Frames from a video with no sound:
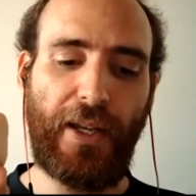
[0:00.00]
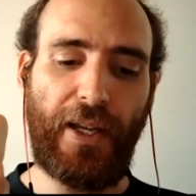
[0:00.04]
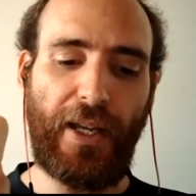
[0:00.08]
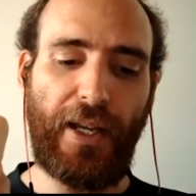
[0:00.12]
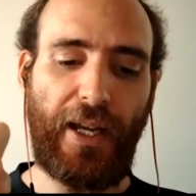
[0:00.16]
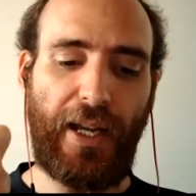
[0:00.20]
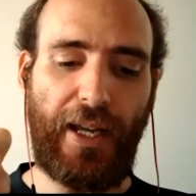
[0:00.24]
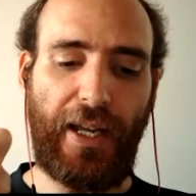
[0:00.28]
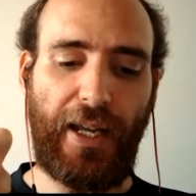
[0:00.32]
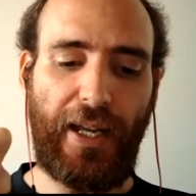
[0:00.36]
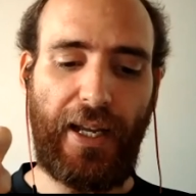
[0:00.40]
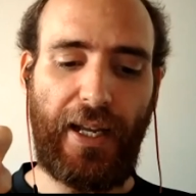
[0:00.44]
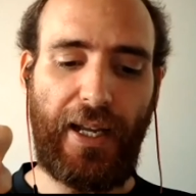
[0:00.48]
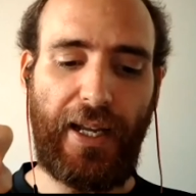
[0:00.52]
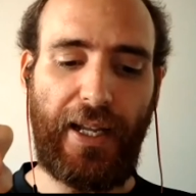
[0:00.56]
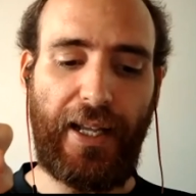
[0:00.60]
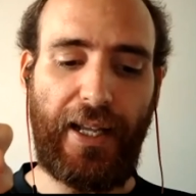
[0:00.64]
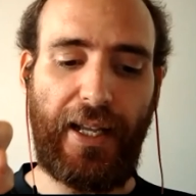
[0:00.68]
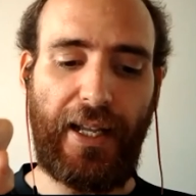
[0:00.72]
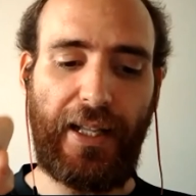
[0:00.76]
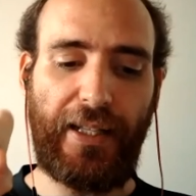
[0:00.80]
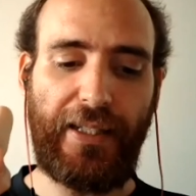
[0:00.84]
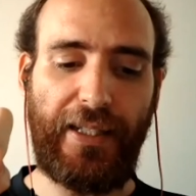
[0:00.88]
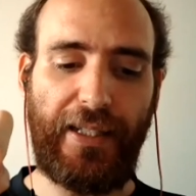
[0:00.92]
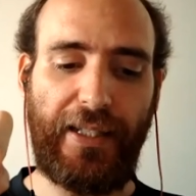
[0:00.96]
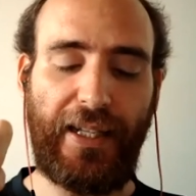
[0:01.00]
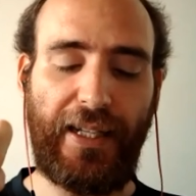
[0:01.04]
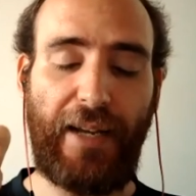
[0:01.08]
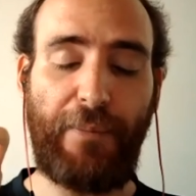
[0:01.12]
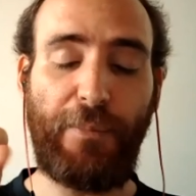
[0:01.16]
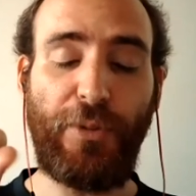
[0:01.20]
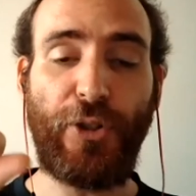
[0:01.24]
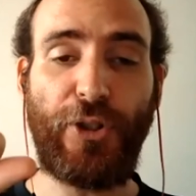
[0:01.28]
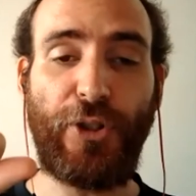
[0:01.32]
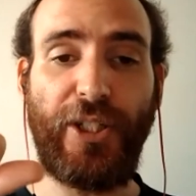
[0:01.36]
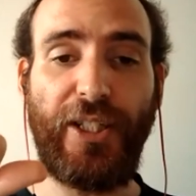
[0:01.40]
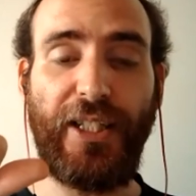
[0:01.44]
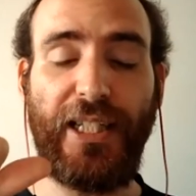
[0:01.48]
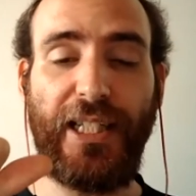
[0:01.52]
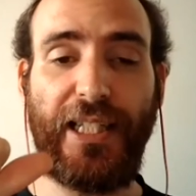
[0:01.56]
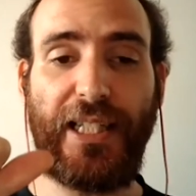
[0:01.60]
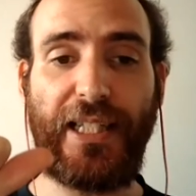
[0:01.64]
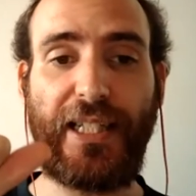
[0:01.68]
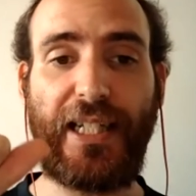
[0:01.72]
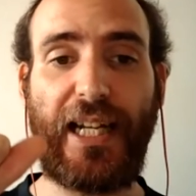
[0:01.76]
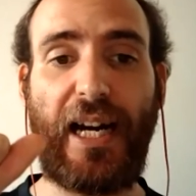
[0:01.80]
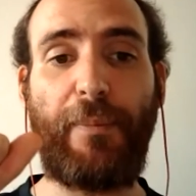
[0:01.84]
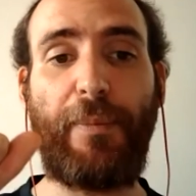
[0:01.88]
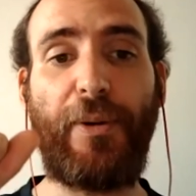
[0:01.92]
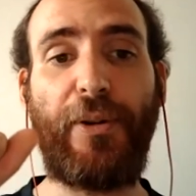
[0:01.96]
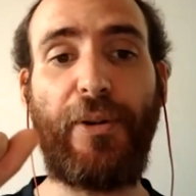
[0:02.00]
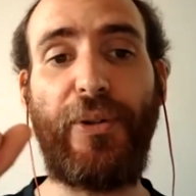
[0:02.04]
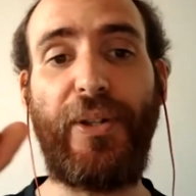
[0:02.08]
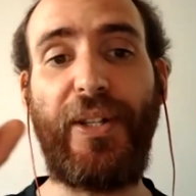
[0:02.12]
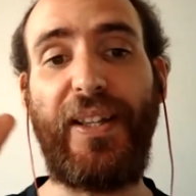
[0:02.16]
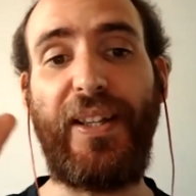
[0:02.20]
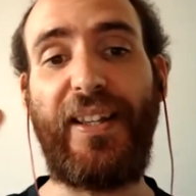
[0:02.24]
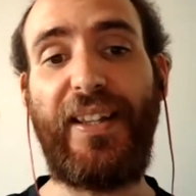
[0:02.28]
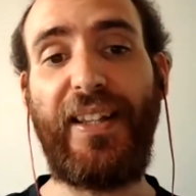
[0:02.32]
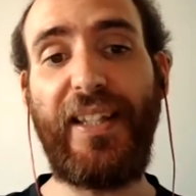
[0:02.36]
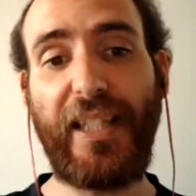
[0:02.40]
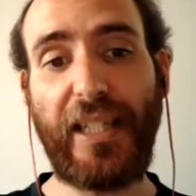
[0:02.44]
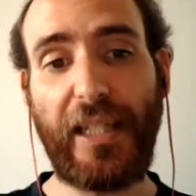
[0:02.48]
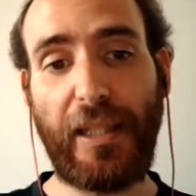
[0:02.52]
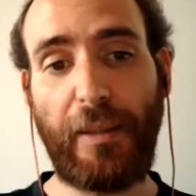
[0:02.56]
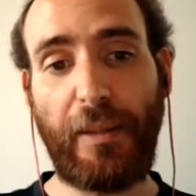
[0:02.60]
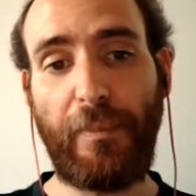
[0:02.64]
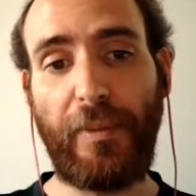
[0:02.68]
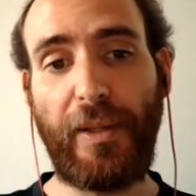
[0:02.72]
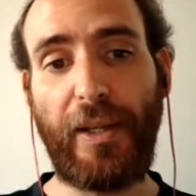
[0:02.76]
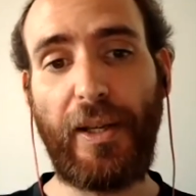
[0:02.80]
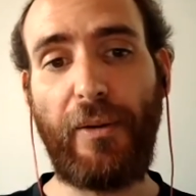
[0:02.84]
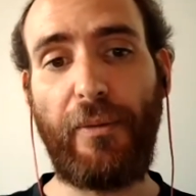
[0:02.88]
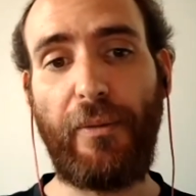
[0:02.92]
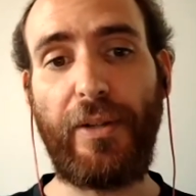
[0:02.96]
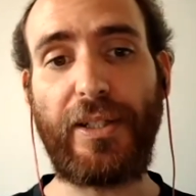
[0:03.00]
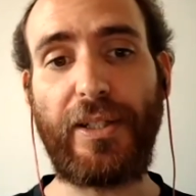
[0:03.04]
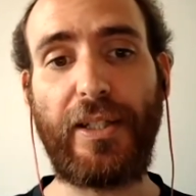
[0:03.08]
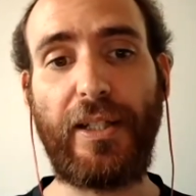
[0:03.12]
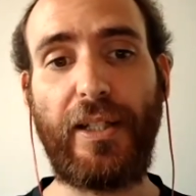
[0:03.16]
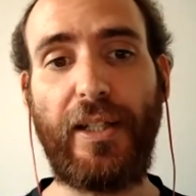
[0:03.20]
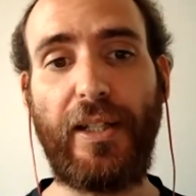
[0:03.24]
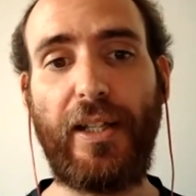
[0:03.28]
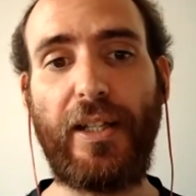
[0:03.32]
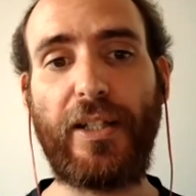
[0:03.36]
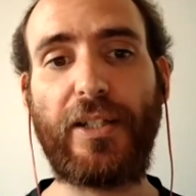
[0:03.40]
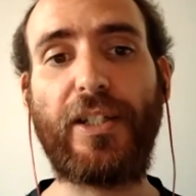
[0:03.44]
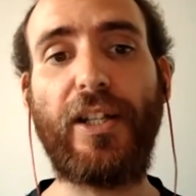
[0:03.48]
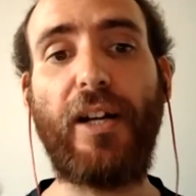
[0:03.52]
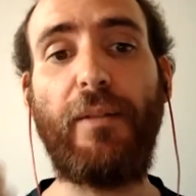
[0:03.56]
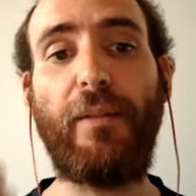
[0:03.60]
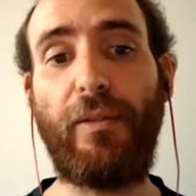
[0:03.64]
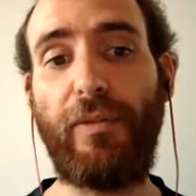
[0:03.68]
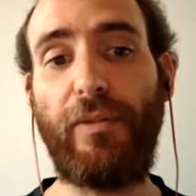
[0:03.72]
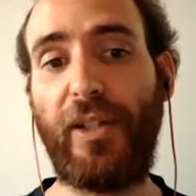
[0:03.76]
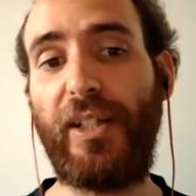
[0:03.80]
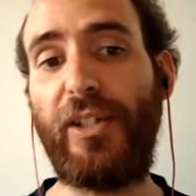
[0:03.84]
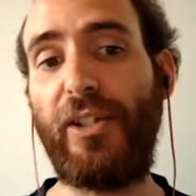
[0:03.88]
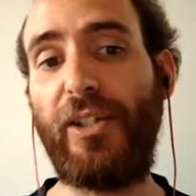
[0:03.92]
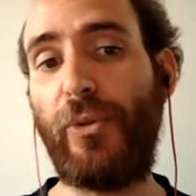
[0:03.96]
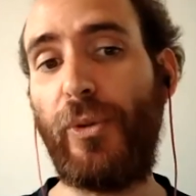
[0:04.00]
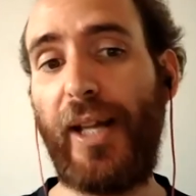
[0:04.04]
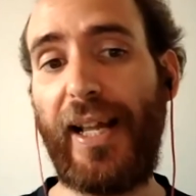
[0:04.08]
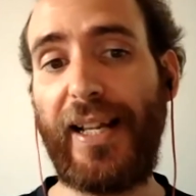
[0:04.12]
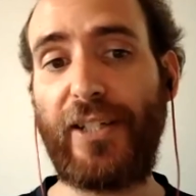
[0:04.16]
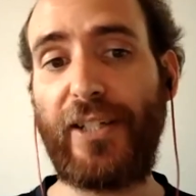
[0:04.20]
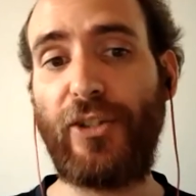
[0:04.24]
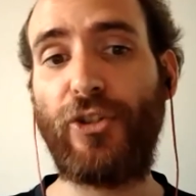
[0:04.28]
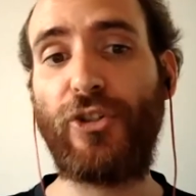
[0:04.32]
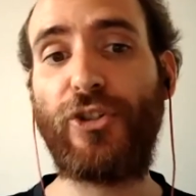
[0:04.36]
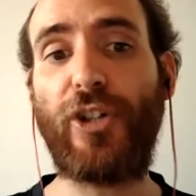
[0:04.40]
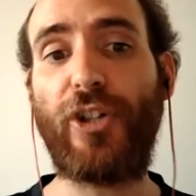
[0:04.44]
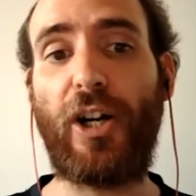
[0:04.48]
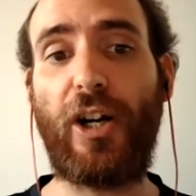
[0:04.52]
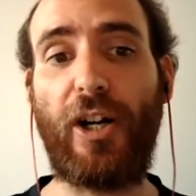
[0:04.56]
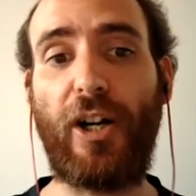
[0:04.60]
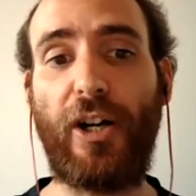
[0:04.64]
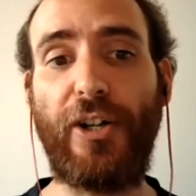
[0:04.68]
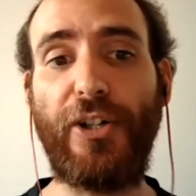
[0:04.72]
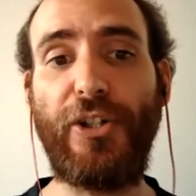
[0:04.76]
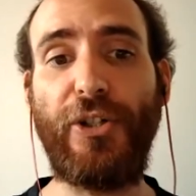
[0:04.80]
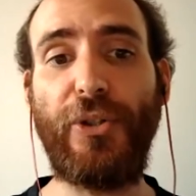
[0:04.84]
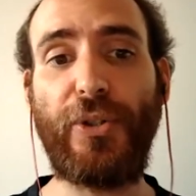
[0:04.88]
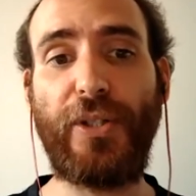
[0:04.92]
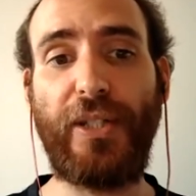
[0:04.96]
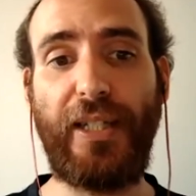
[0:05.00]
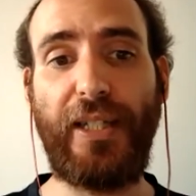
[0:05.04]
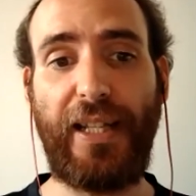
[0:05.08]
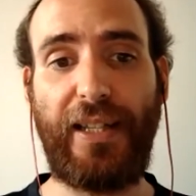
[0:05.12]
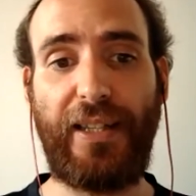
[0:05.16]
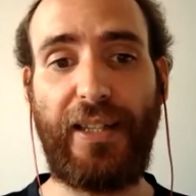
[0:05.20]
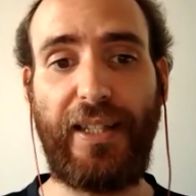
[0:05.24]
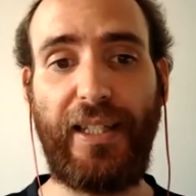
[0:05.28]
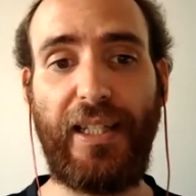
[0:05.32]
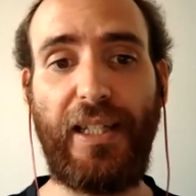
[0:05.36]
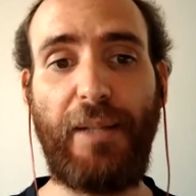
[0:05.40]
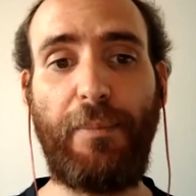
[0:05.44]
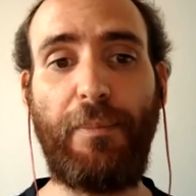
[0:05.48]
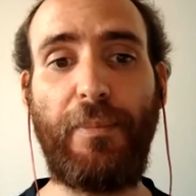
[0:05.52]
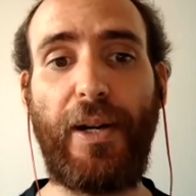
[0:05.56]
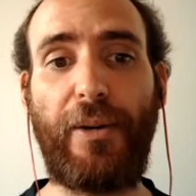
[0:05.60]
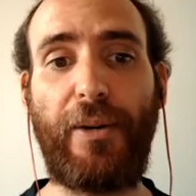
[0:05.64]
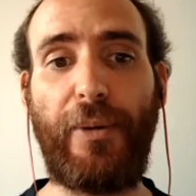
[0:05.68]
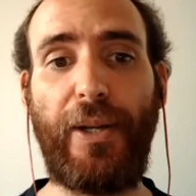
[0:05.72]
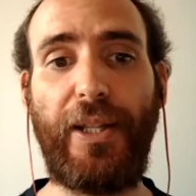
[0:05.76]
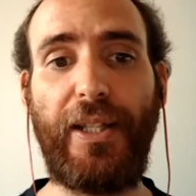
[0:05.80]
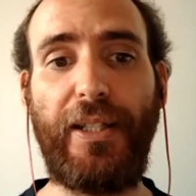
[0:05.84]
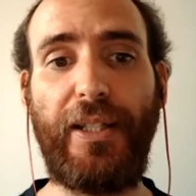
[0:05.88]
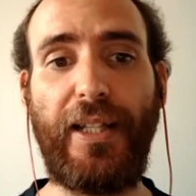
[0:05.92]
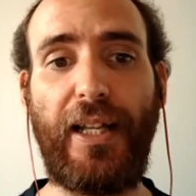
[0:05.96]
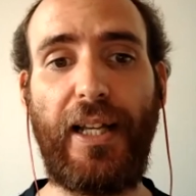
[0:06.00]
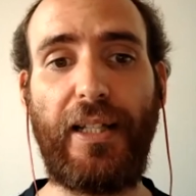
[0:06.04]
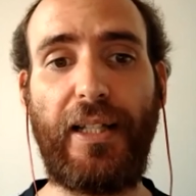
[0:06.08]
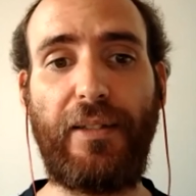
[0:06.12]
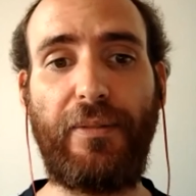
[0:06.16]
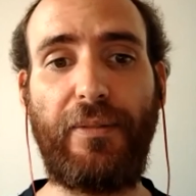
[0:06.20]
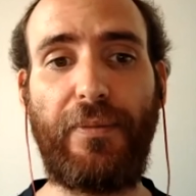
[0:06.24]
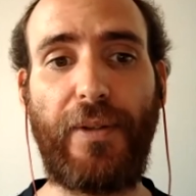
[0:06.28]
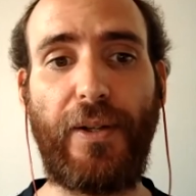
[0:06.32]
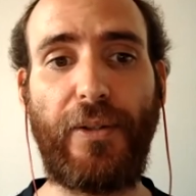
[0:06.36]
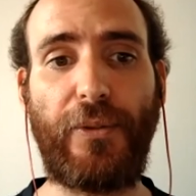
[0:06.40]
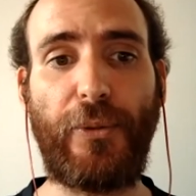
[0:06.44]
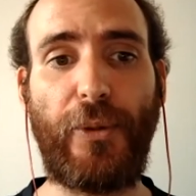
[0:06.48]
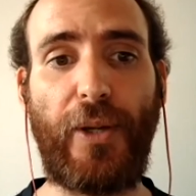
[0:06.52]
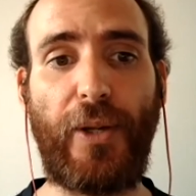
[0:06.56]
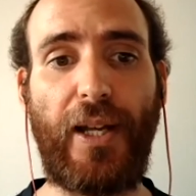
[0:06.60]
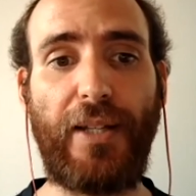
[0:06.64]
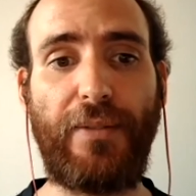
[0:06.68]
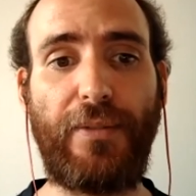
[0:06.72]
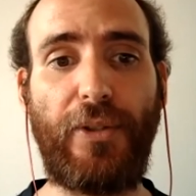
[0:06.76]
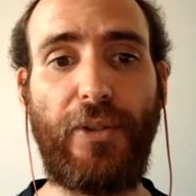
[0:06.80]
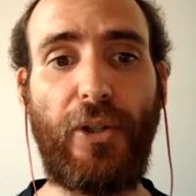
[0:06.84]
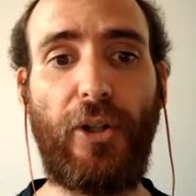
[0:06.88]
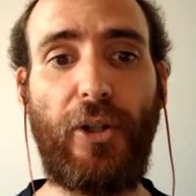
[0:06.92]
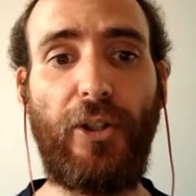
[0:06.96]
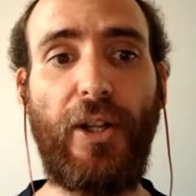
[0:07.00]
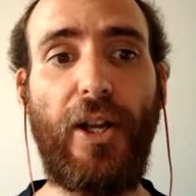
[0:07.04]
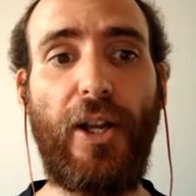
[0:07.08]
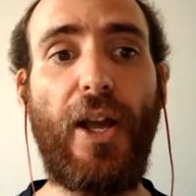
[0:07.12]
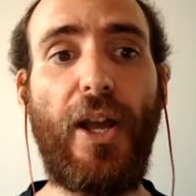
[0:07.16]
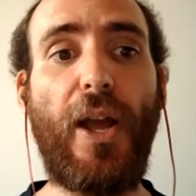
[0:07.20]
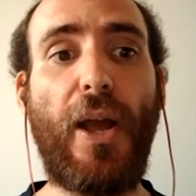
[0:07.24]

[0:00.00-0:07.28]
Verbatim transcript: uh, the I'm using this carpentry theme, which some of the new lessons are using a theme already that Francois has done,